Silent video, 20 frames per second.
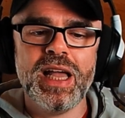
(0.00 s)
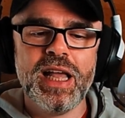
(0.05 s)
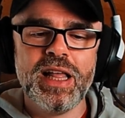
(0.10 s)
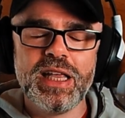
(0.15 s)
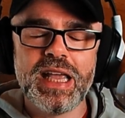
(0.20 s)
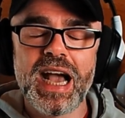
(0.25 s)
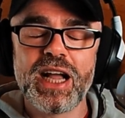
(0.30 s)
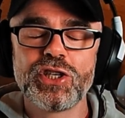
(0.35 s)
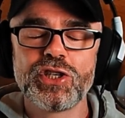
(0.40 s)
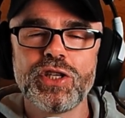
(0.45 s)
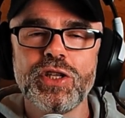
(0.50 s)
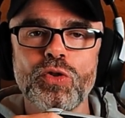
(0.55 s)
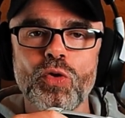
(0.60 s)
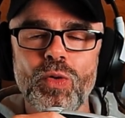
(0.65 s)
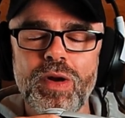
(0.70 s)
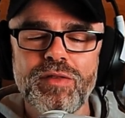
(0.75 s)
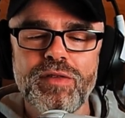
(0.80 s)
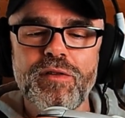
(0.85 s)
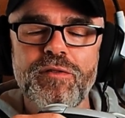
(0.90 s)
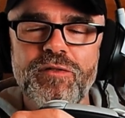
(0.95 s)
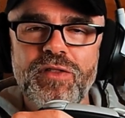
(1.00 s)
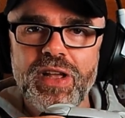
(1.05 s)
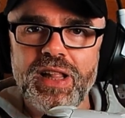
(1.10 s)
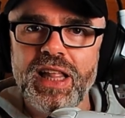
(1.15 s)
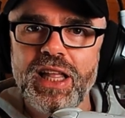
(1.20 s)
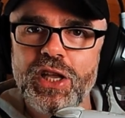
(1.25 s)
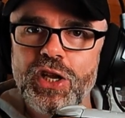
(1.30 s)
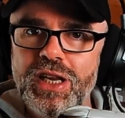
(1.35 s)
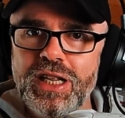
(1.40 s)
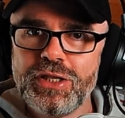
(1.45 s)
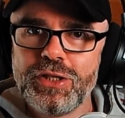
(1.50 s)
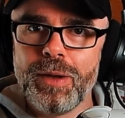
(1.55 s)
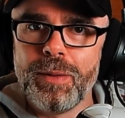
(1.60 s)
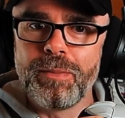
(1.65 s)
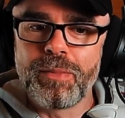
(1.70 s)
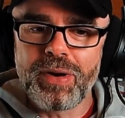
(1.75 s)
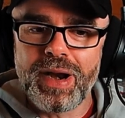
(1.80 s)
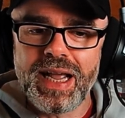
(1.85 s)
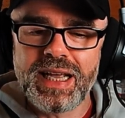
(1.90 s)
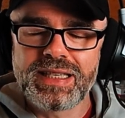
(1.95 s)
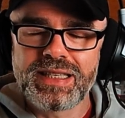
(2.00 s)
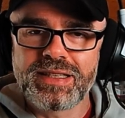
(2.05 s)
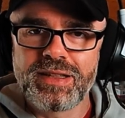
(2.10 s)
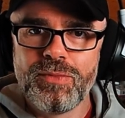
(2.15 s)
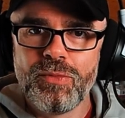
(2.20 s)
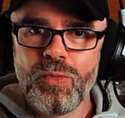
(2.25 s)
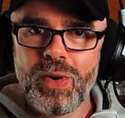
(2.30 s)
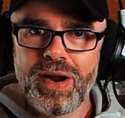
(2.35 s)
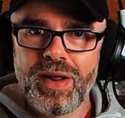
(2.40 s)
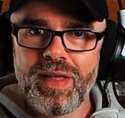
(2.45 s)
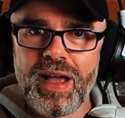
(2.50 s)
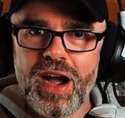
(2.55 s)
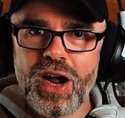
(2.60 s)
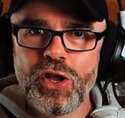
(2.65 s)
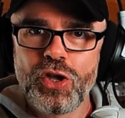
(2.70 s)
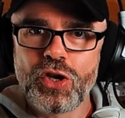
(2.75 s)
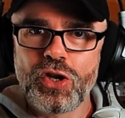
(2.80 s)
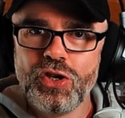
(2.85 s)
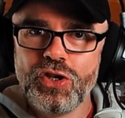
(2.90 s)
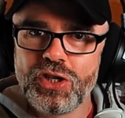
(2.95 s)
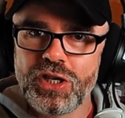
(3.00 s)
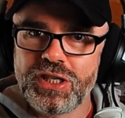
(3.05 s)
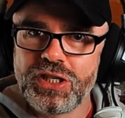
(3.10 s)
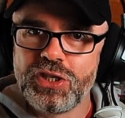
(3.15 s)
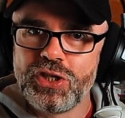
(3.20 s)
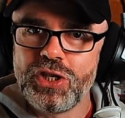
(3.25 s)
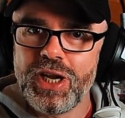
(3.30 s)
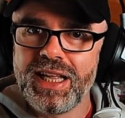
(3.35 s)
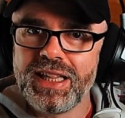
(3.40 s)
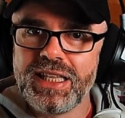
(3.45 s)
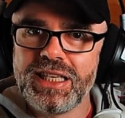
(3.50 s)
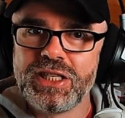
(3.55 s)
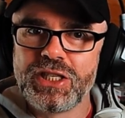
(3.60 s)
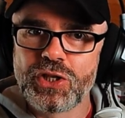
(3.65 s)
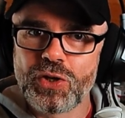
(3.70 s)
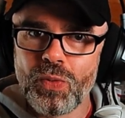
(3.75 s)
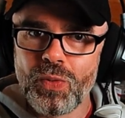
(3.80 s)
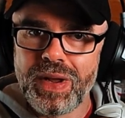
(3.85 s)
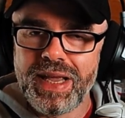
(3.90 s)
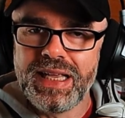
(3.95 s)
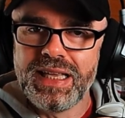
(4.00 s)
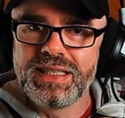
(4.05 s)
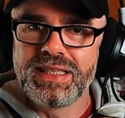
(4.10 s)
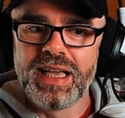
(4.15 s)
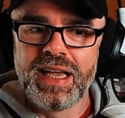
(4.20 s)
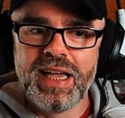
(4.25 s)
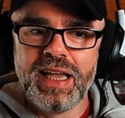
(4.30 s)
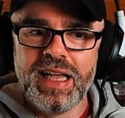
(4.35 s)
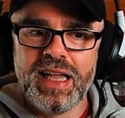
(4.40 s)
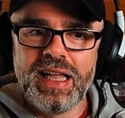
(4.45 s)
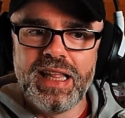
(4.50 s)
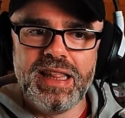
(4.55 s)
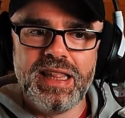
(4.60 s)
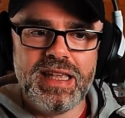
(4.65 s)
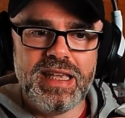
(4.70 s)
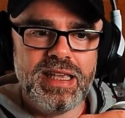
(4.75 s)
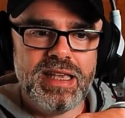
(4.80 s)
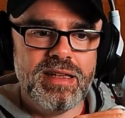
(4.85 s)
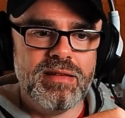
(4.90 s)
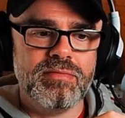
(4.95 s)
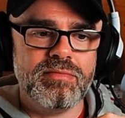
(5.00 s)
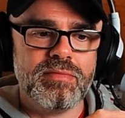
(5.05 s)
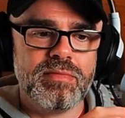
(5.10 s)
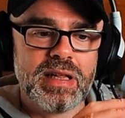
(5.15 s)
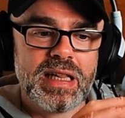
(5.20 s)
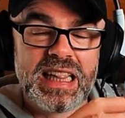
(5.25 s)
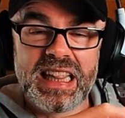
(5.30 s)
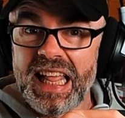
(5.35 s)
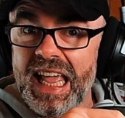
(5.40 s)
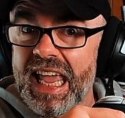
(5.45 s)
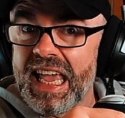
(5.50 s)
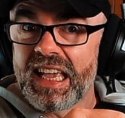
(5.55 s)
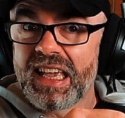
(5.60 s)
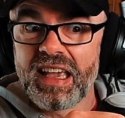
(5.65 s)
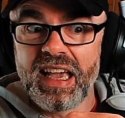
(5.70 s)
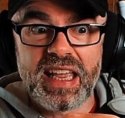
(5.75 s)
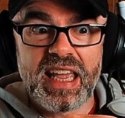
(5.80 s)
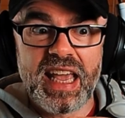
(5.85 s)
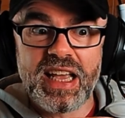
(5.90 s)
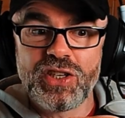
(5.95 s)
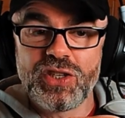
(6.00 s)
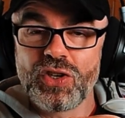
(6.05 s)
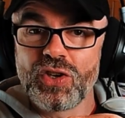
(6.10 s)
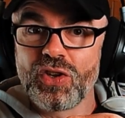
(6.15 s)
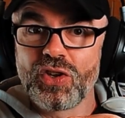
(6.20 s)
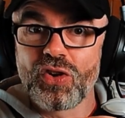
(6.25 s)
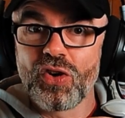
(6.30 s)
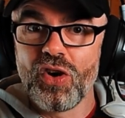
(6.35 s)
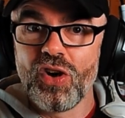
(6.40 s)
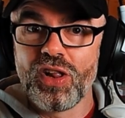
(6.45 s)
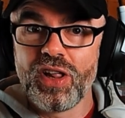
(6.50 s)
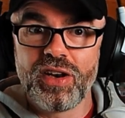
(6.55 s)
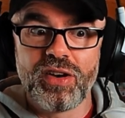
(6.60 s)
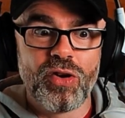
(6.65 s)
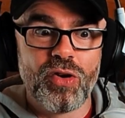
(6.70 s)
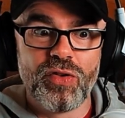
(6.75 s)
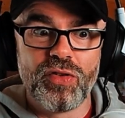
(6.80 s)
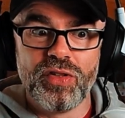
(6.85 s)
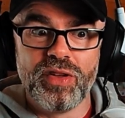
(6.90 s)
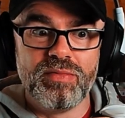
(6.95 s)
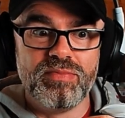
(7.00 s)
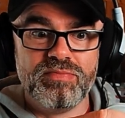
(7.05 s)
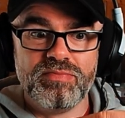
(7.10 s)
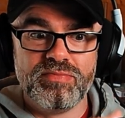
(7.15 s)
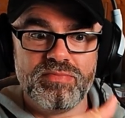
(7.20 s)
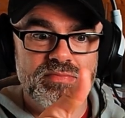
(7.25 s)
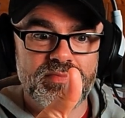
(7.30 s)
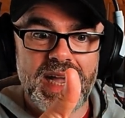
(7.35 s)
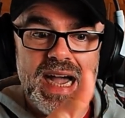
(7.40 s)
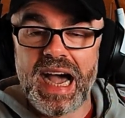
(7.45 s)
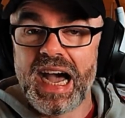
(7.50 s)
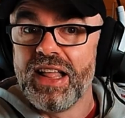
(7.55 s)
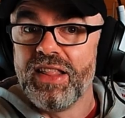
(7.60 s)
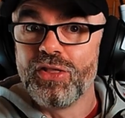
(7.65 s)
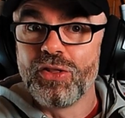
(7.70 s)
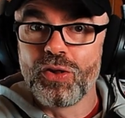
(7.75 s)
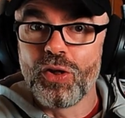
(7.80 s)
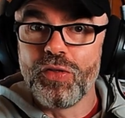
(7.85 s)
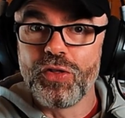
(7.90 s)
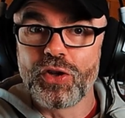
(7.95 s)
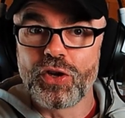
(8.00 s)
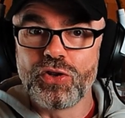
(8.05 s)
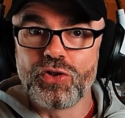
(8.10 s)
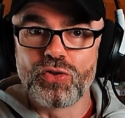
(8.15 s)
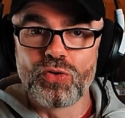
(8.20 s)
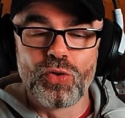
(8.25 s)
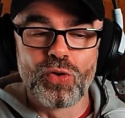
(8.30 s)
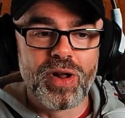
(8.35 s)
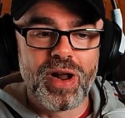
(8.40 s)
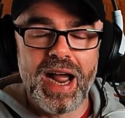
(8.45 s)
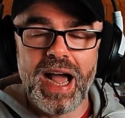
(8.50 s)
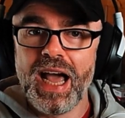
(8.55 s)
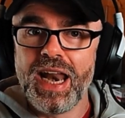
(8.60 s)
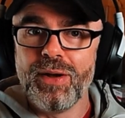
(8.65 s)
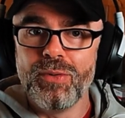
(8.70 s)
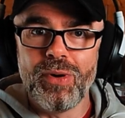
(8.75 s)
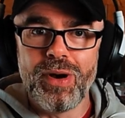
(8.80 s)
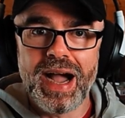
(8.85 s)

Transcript: You actually don't even feel like you need to press them where they are. You can just gently squeeze the leg, I guess you could call it, or the handle on the controller, and it will